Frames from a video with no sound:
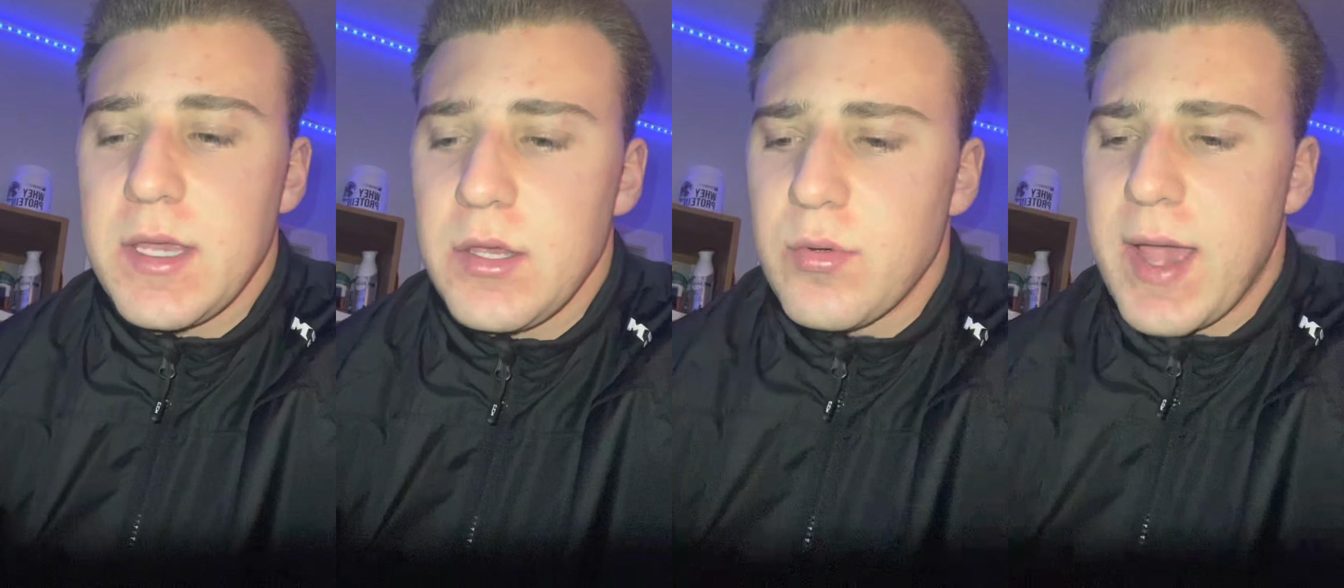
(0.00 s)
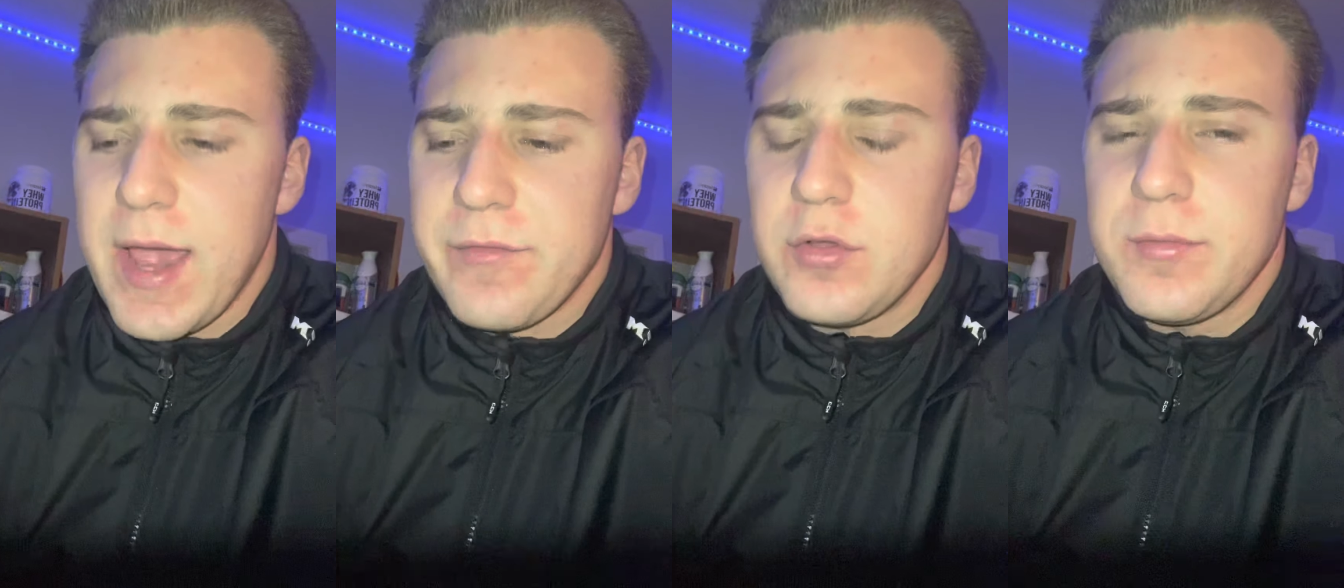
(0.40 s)
You
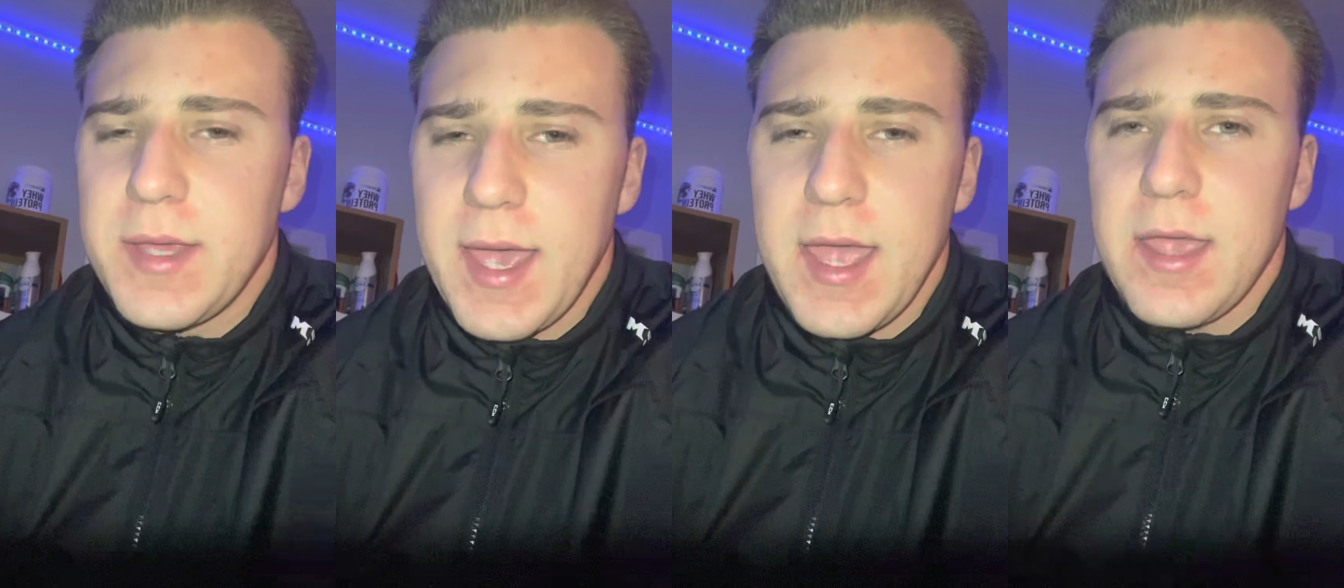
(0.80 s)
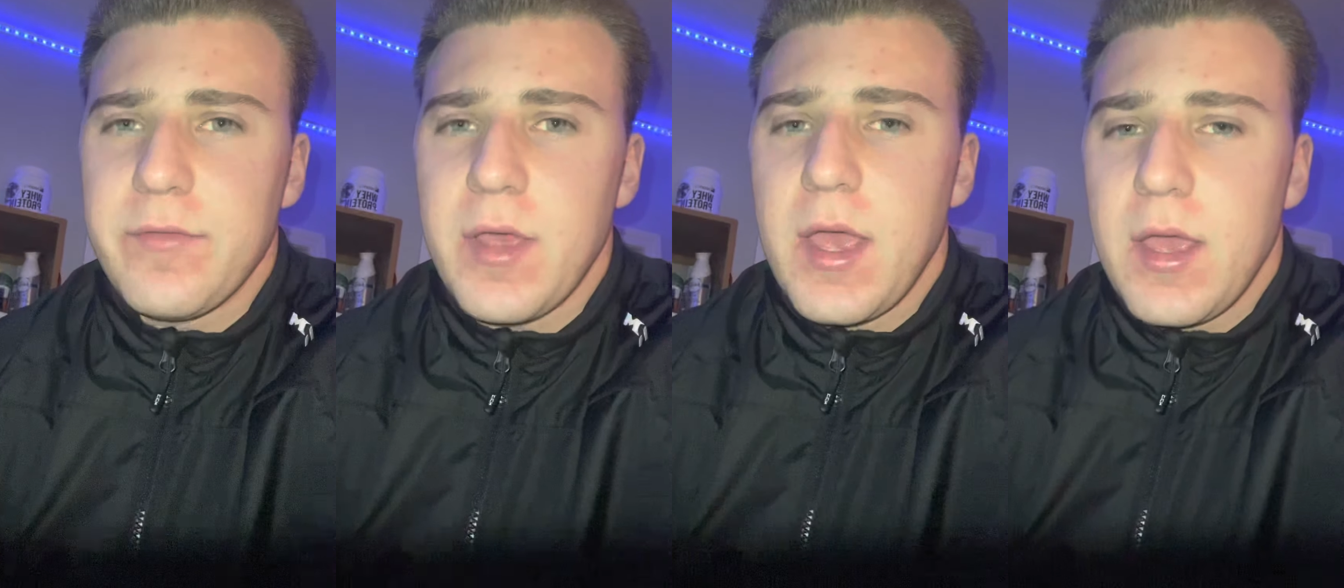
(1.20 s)
have to
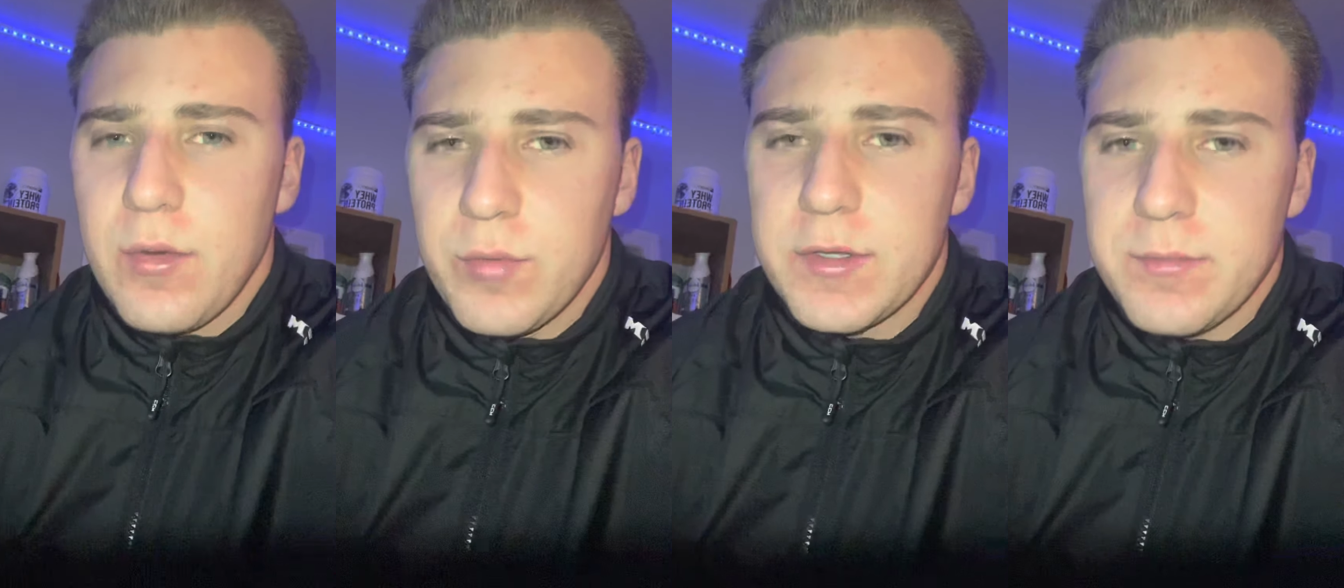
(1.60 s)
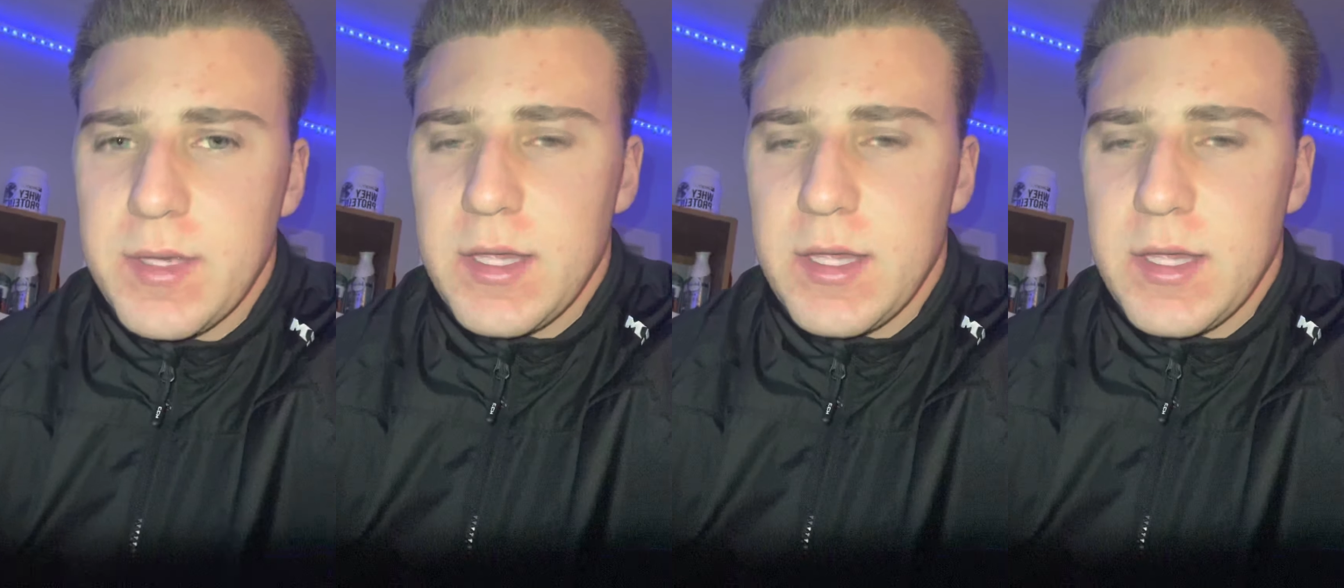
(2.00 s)
behave with me.